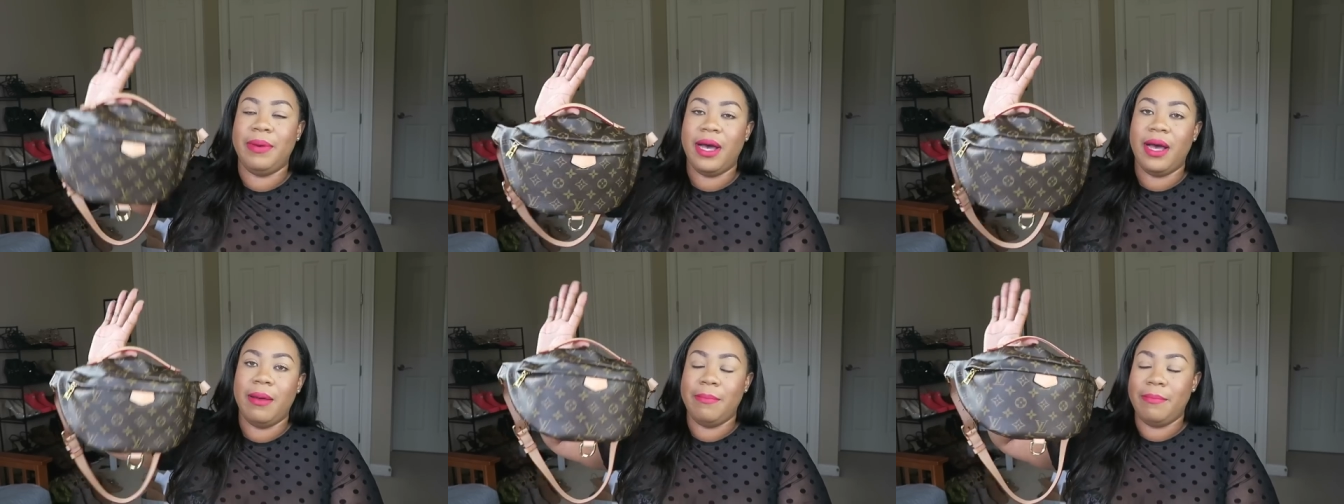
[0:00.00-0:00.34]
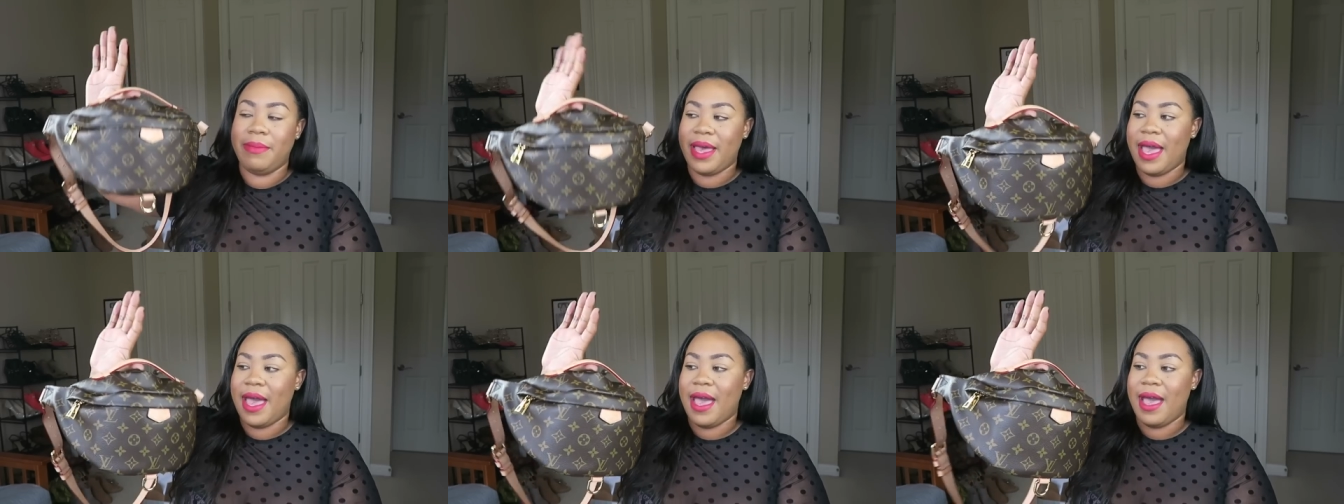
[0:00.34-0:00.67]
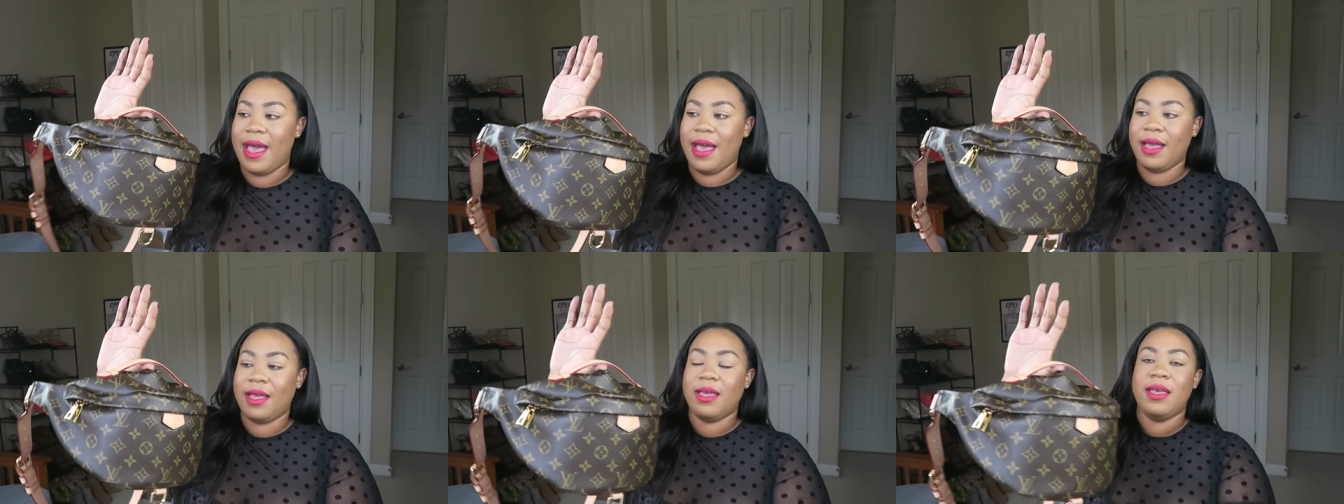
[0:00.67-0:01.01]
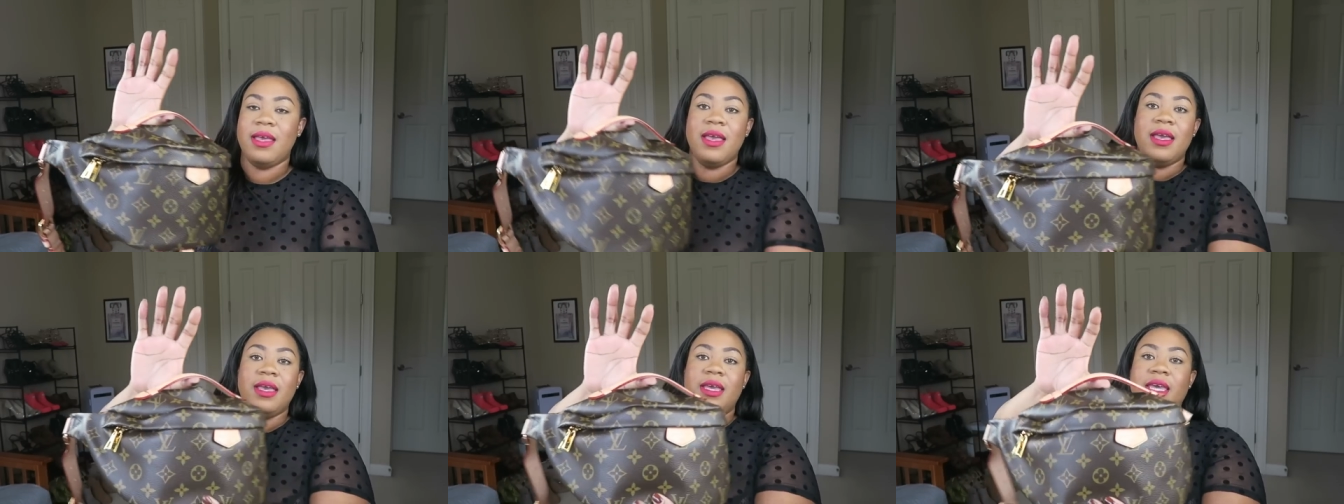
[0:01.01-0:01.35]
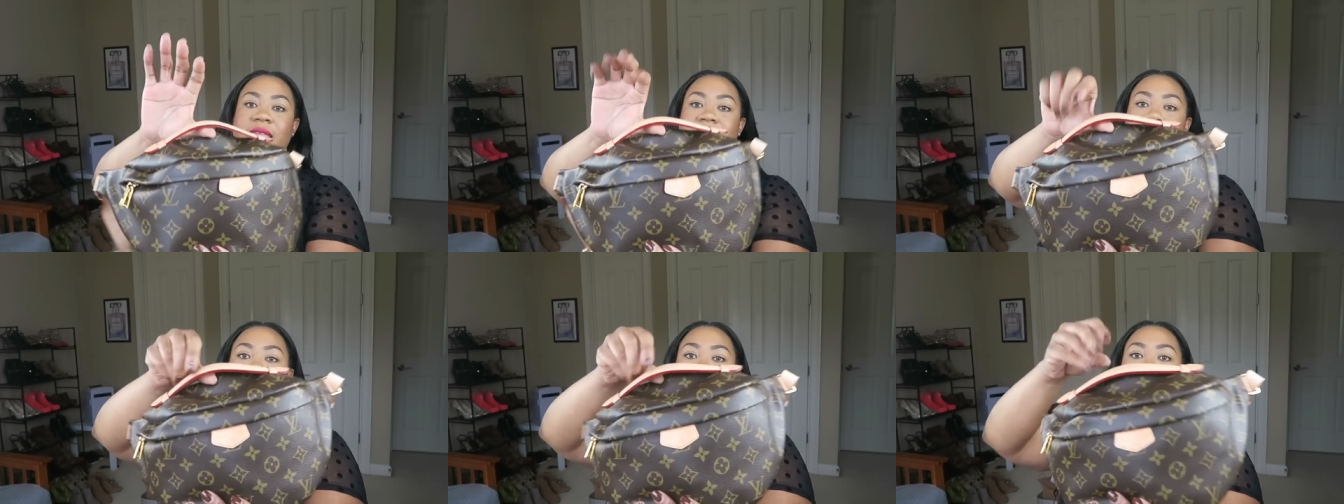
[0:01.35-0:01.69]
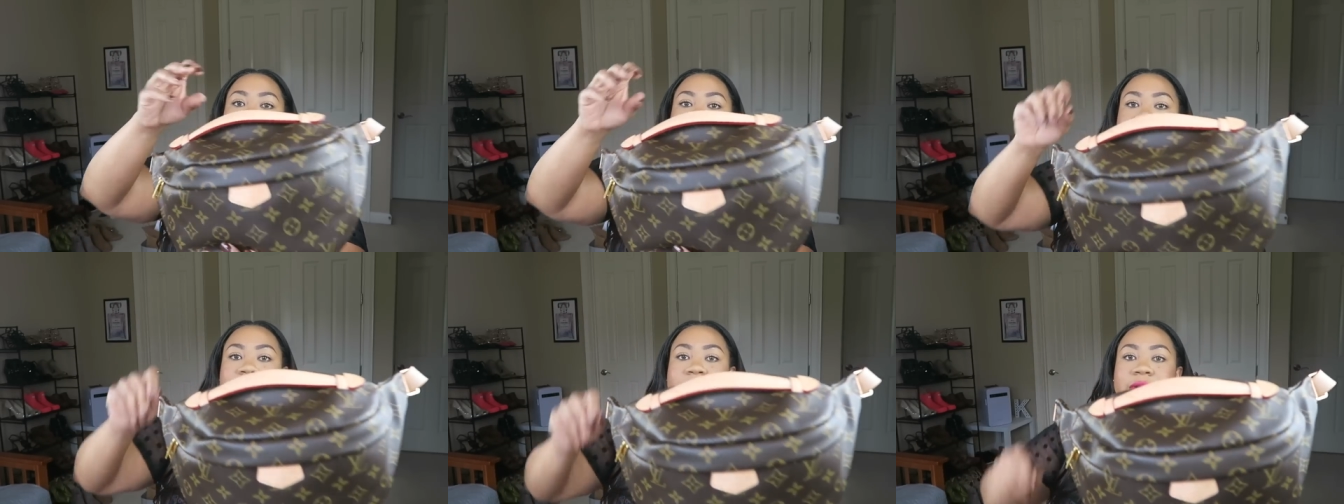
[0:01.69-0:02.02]
bum bag in the
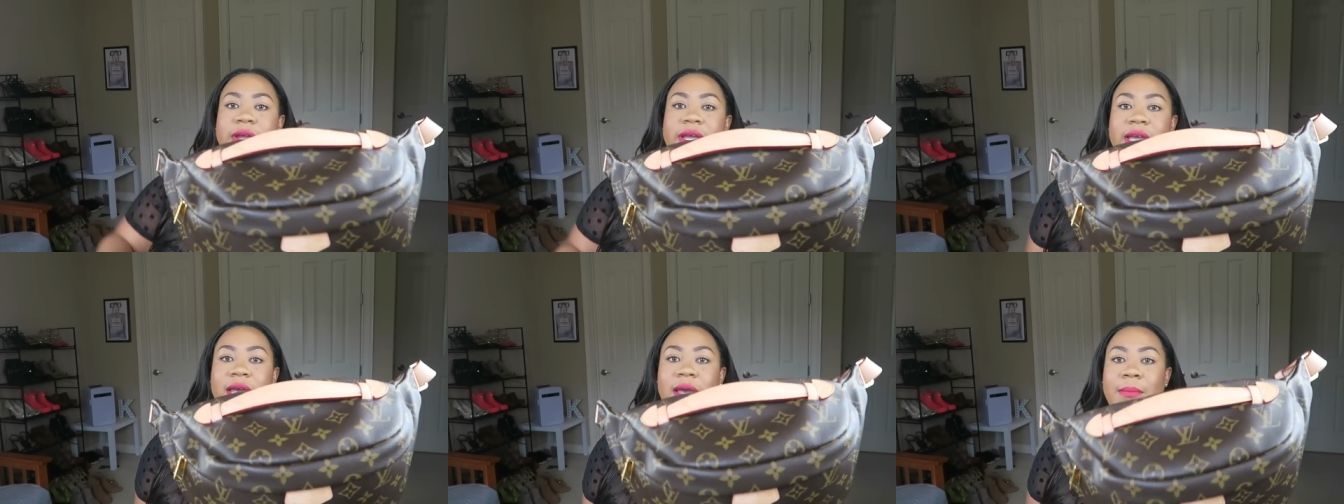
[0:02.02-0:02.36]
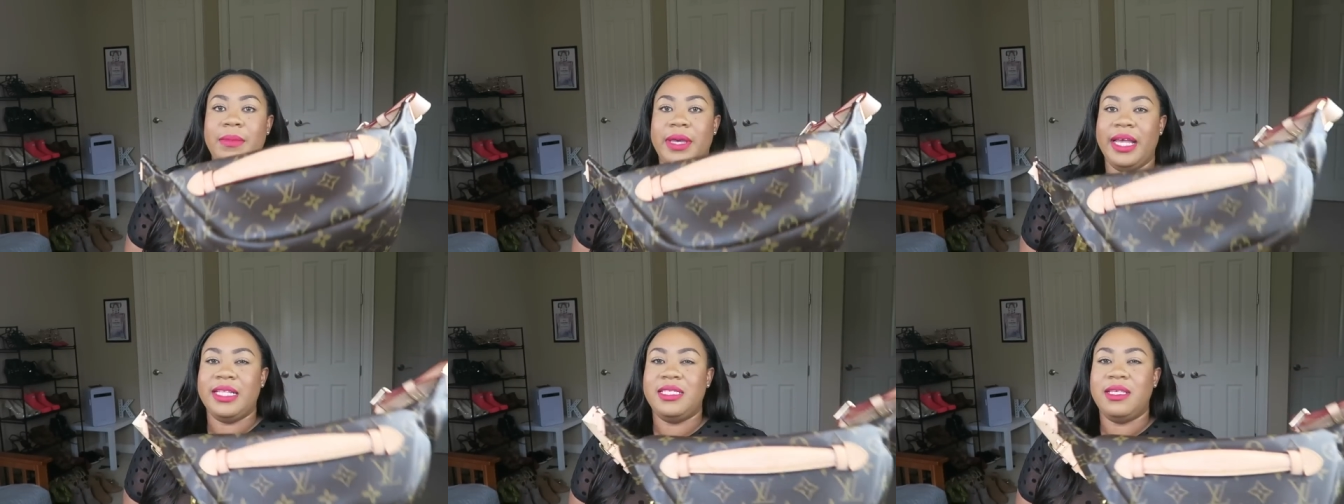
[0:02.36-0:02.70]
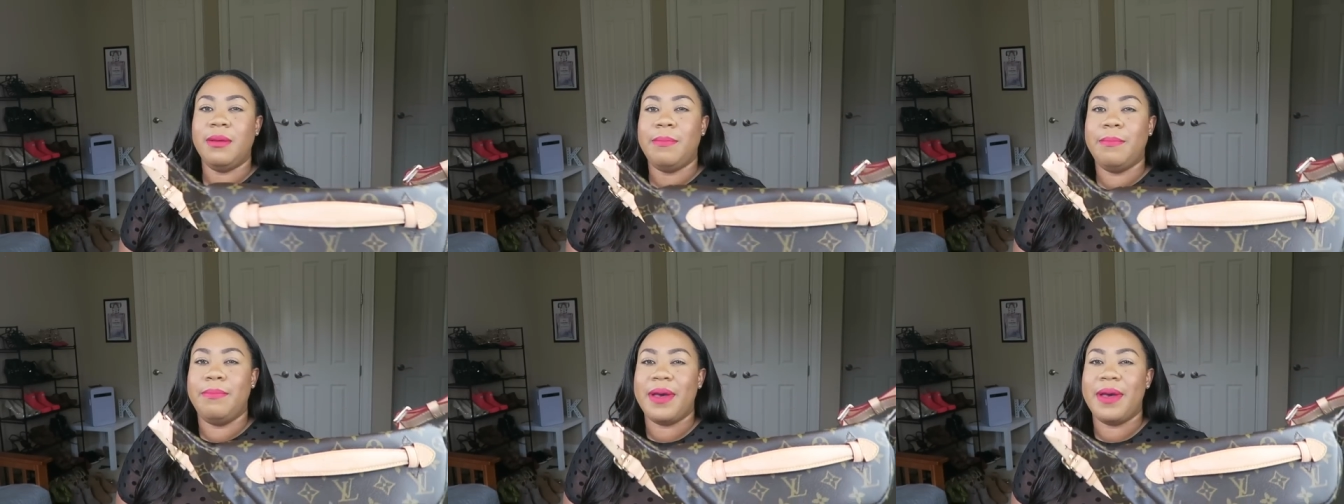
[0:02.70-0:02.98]
monogram. It's